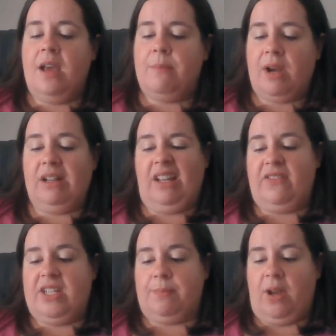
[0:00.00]
Barry
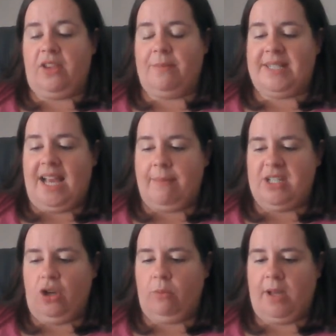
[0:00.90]
loved his brother, but
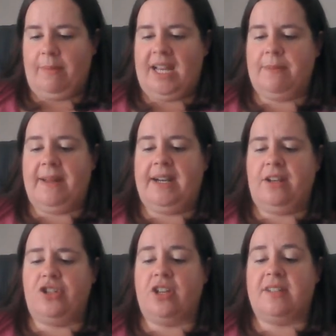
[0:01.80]
Tommy's homecoming had been an
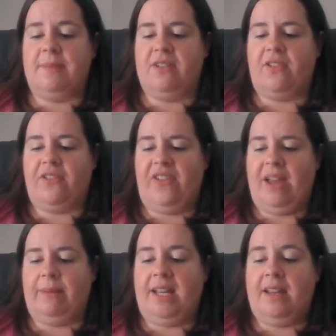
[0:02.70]
adjustment for the
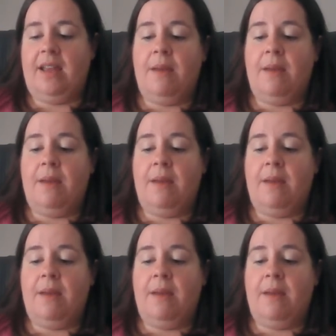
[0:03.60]
family.